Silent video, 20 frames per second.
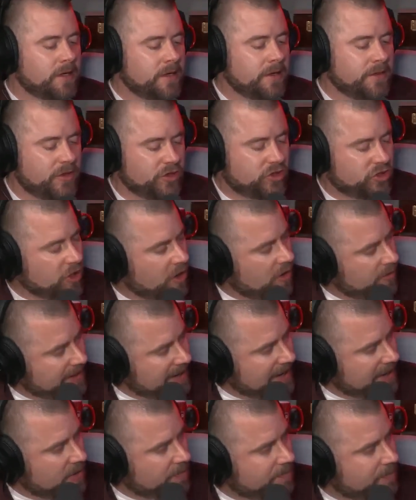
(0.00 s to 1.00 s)
the child
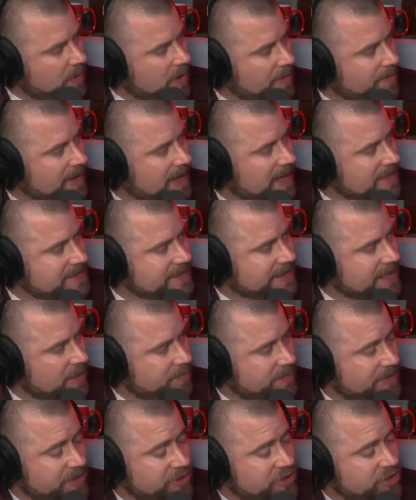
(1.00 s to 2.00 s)
cannot bypass it, cannot
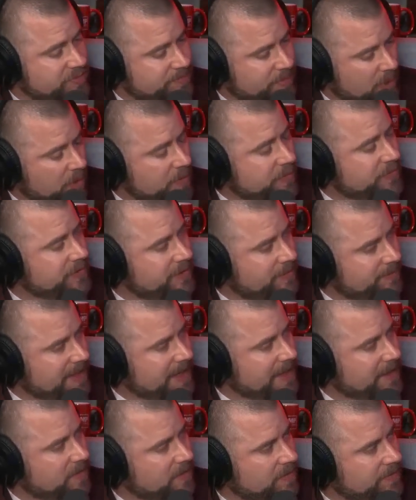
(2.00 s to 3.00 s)
be exposed to the
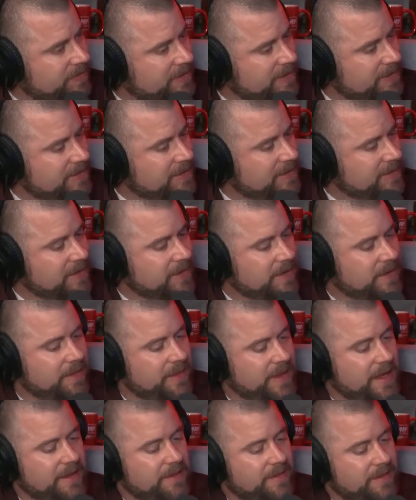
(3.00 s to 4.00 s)
bad content,
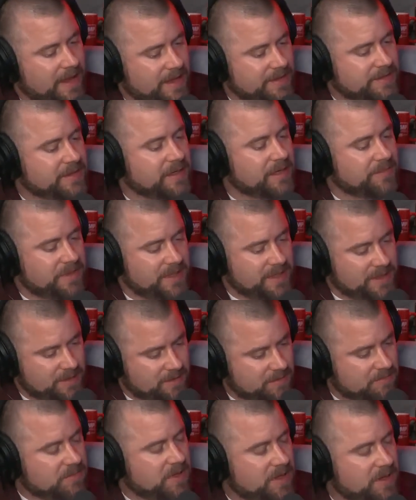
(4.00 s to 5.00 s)
then that's going to be
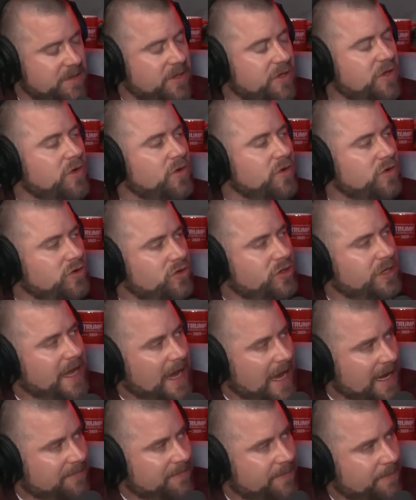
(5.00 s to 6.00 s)
a huge
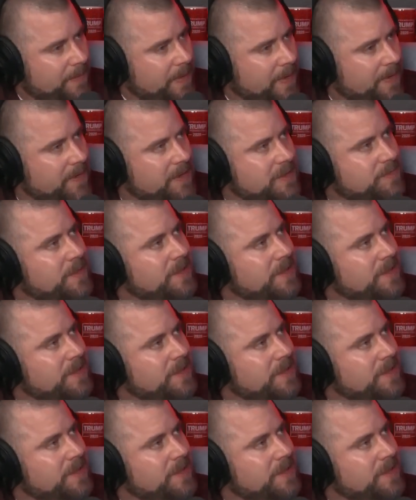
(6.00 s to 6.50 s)
gain for parents, but